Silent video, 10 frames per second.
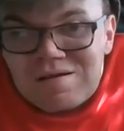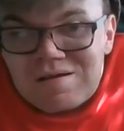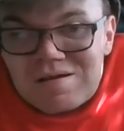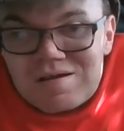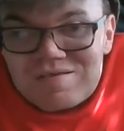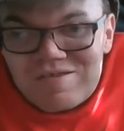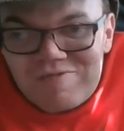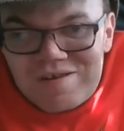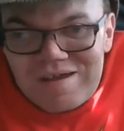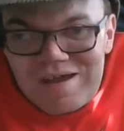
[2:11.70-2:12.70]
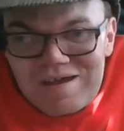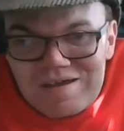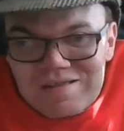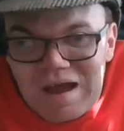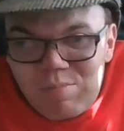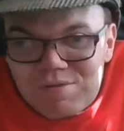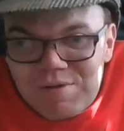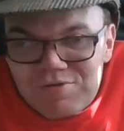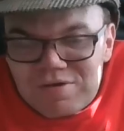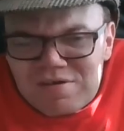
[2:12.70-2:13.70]
And that's when Kadabra is
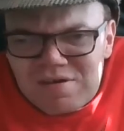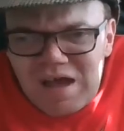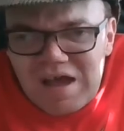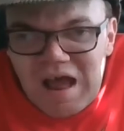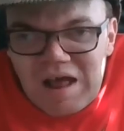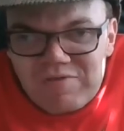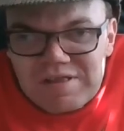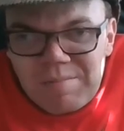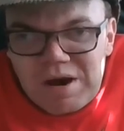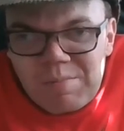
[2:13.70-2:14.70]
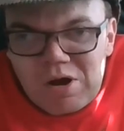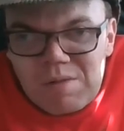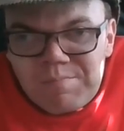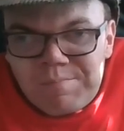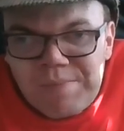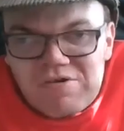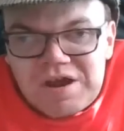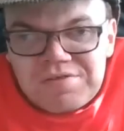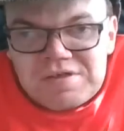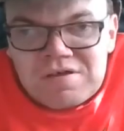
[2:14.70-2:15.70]
about to anti-matter bomb,
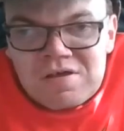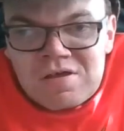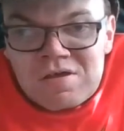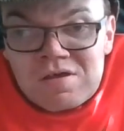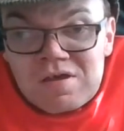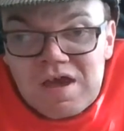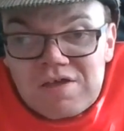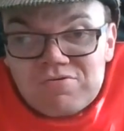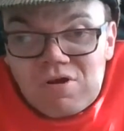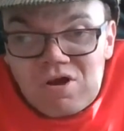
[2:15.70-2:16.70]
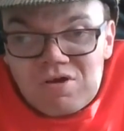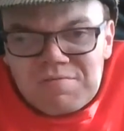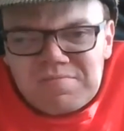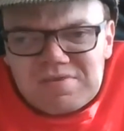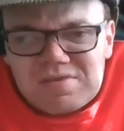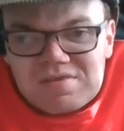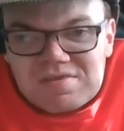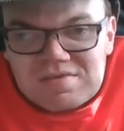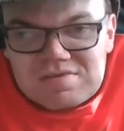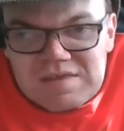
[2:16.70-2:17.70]
Barry actually talks him
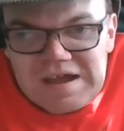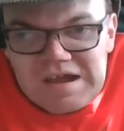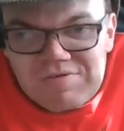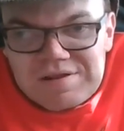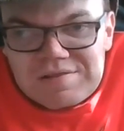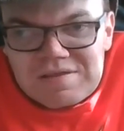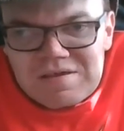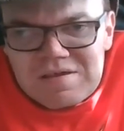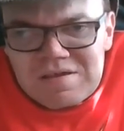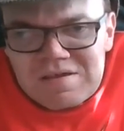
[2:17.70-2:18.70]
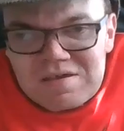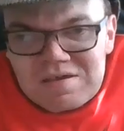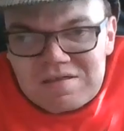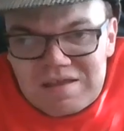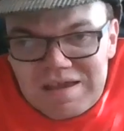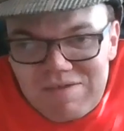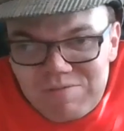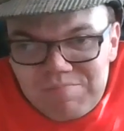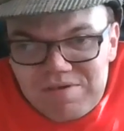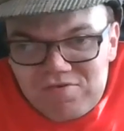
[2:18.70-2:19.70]
down, and they have
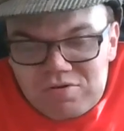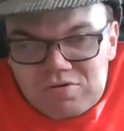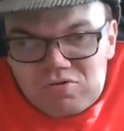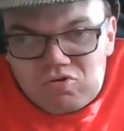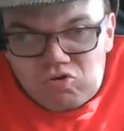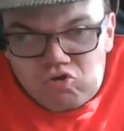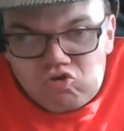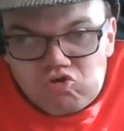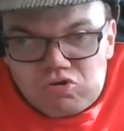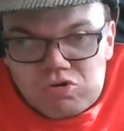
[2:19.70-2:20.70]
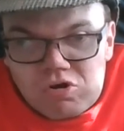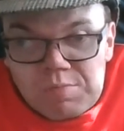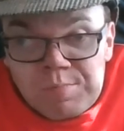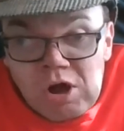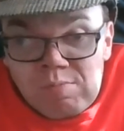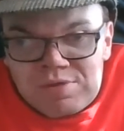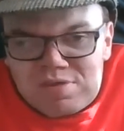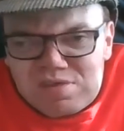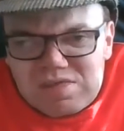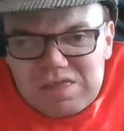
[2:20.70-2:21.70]
a bit of a good
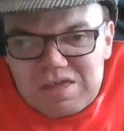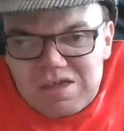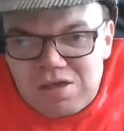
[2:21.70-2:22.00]
moment.